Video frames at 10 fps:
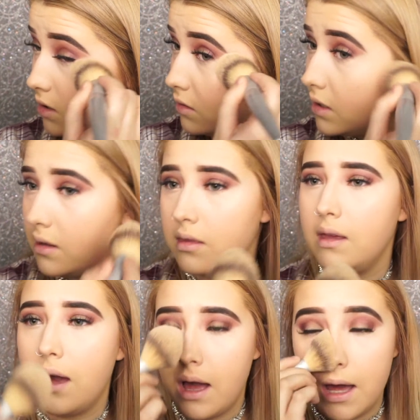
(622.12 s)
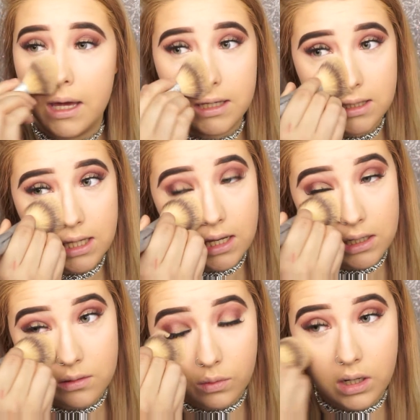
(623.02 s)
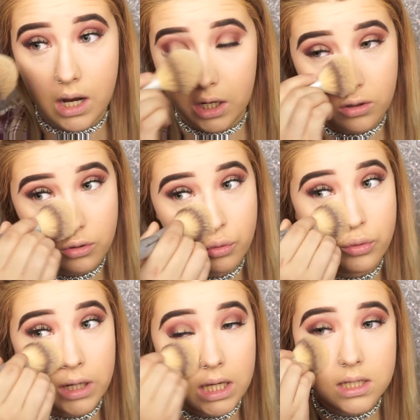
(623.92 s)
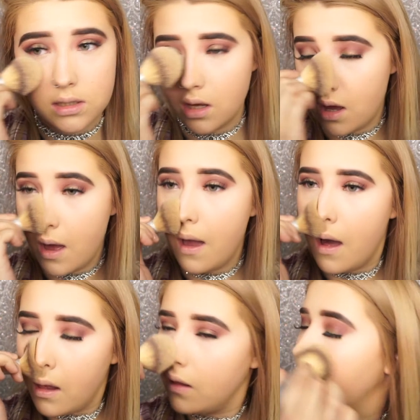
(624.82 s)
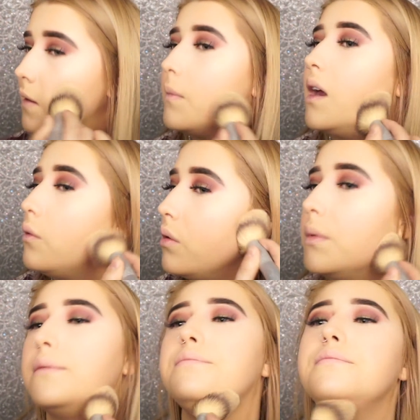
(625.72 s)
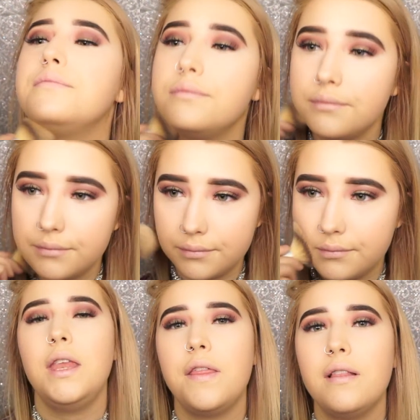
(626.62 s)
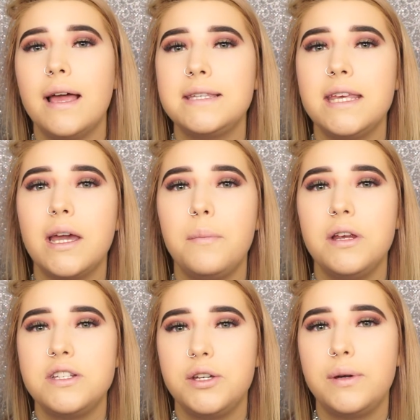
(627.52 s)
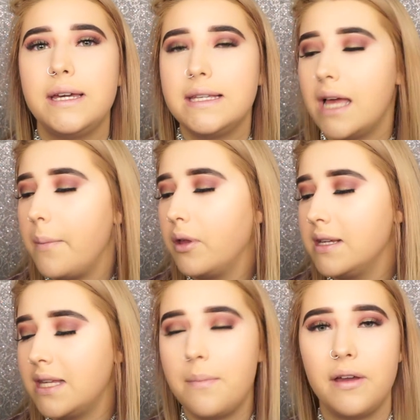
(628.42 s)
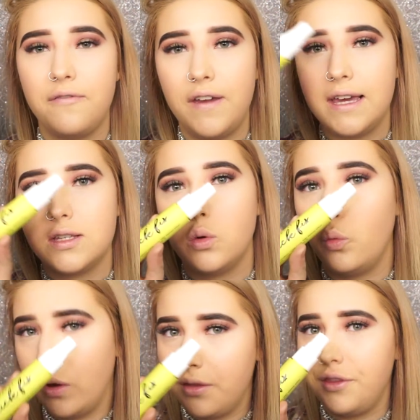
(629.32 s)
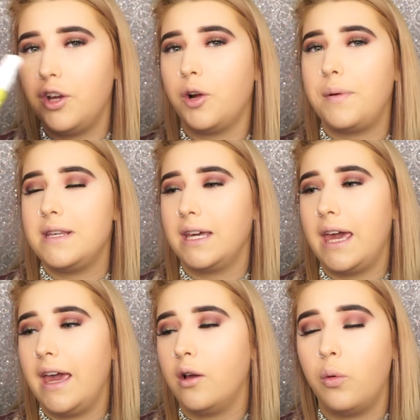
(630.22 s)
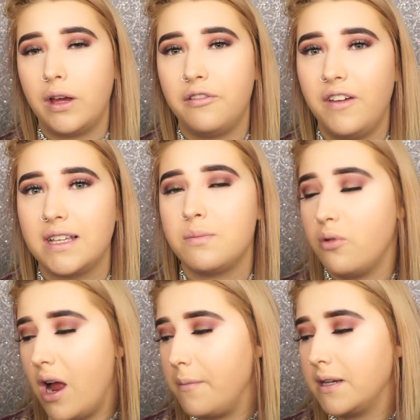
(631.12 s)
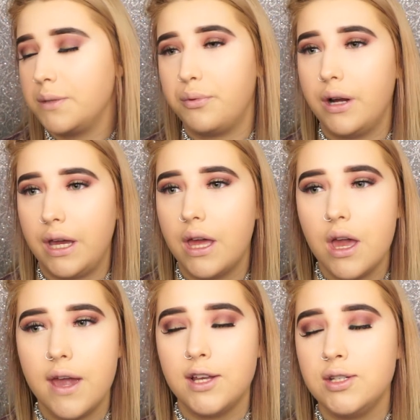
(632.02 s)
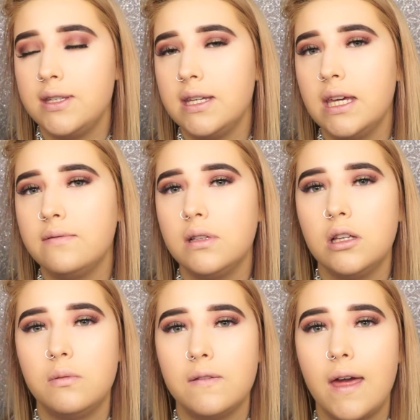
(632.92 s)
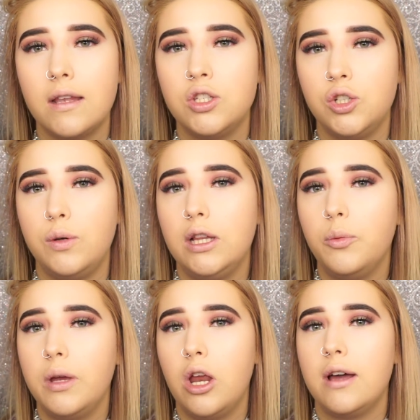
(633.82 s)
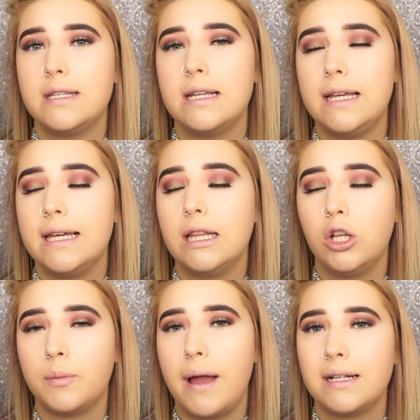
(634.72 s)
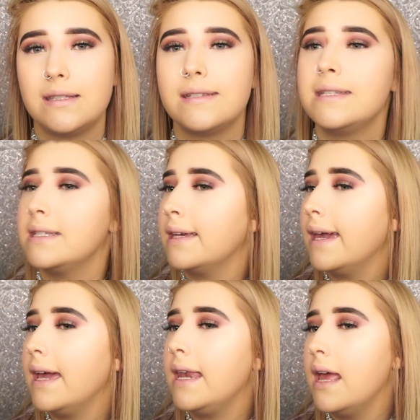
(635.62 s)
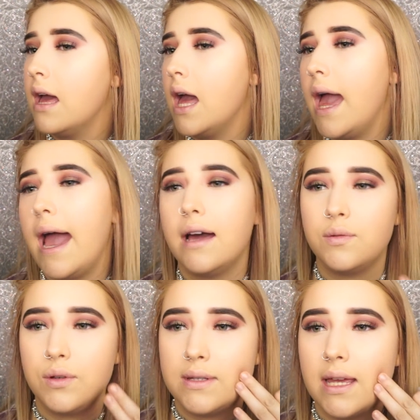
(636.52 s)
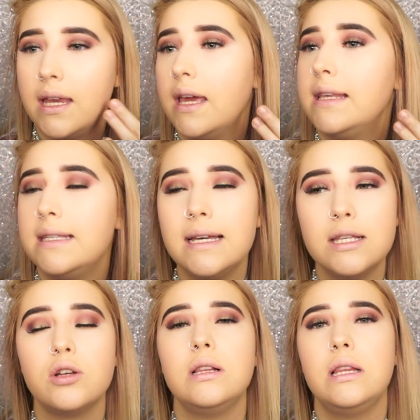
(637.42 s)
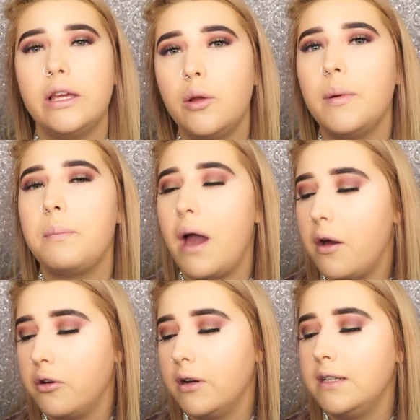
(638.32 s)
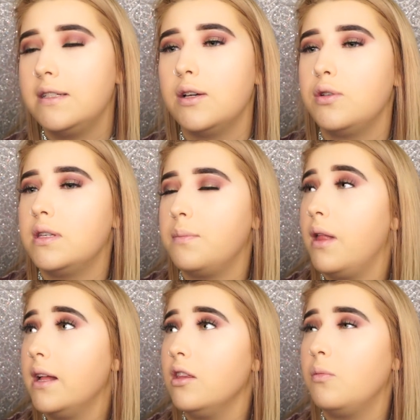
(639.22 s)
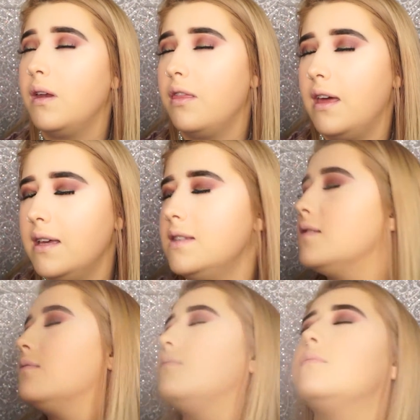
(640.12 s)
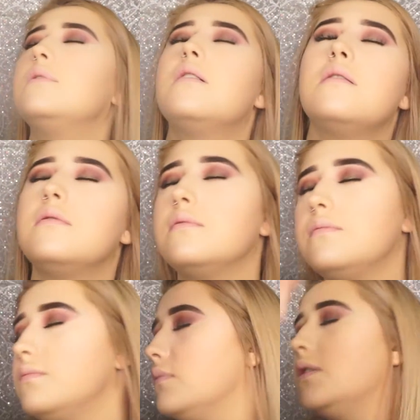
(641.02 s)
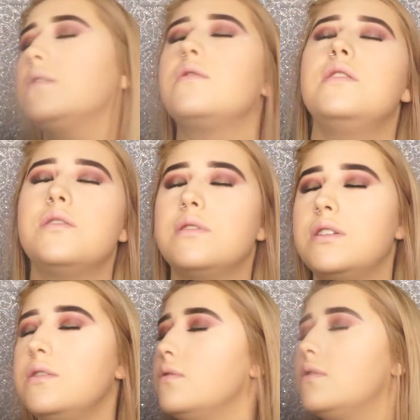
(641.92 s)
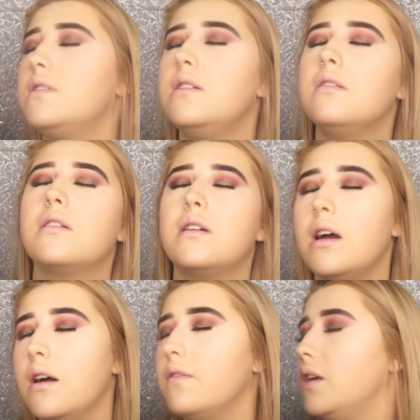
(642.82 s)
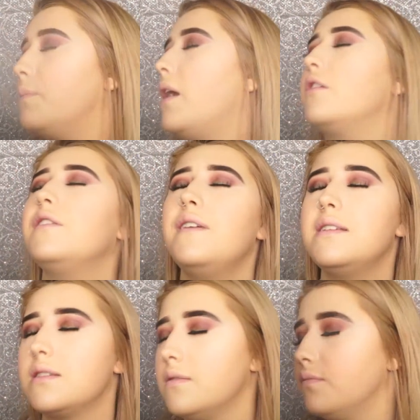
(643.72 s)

underneath the eye, because that is where I crease like a madwoman. Now the last thing I'm going to do is I'm going to set my face with the Urban Decay Quick Fix Priming Spray, just to give a little bit of that dewy luminosity look back to the skin, as when you set it, it does look a little bit powdery, so just applying a little bit of this is going to reduce the look of a powdery face.